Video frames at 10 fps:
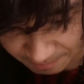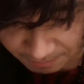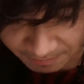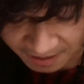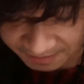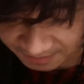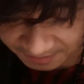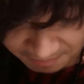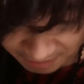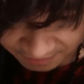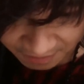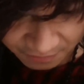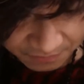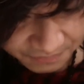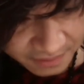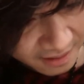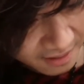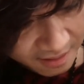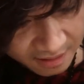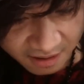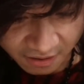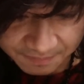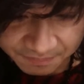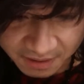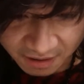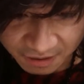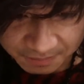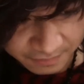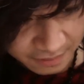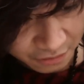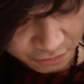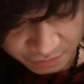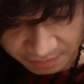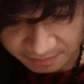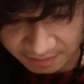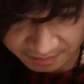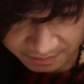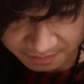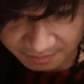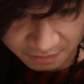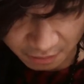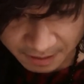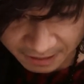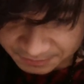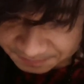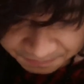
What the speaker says: being by myself. All right, then there's like this another page.